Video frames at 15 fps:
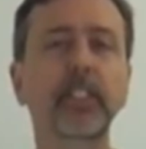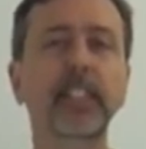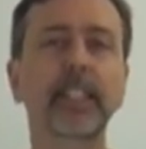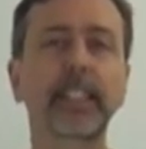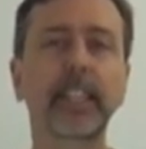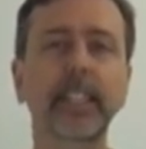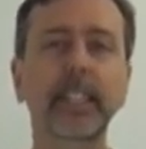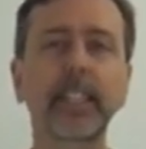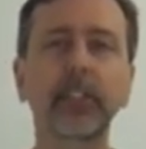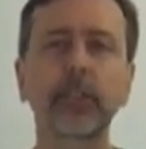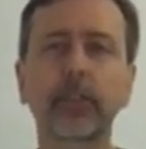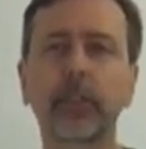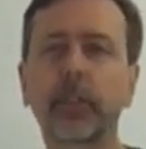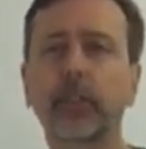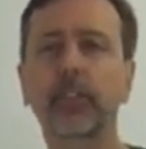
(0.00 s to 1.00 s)
as
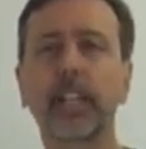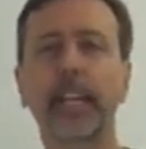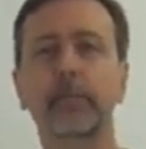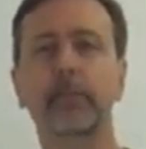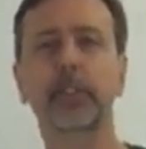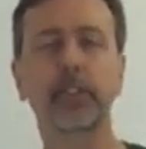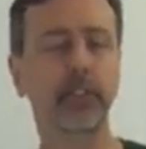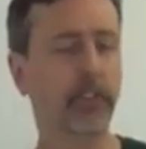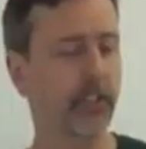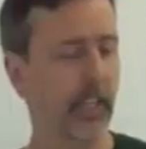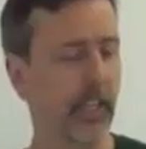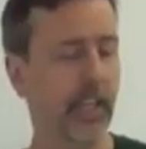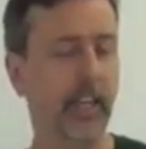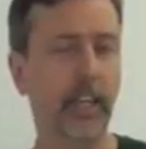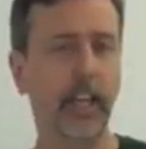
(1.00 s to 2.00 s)
centrifugal type juicers
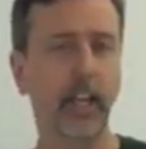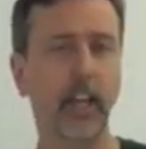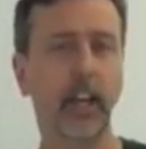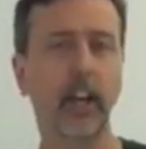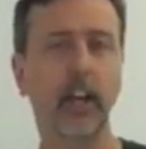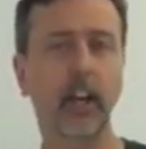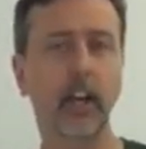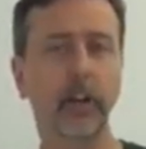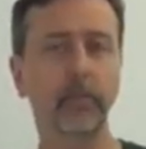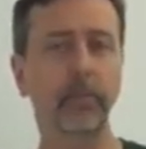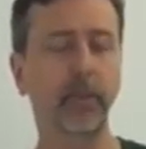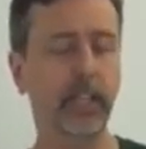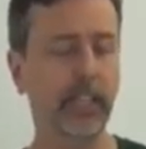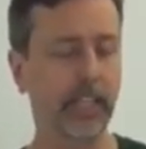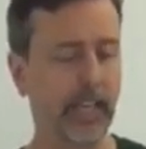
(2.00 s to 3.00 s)
are
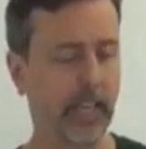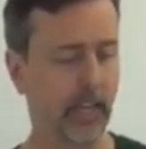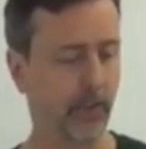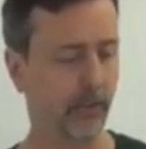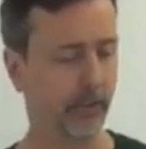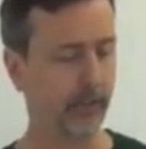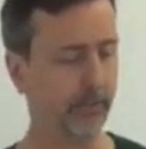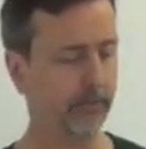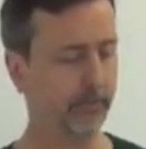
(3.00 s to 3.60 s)
pretty loud. Be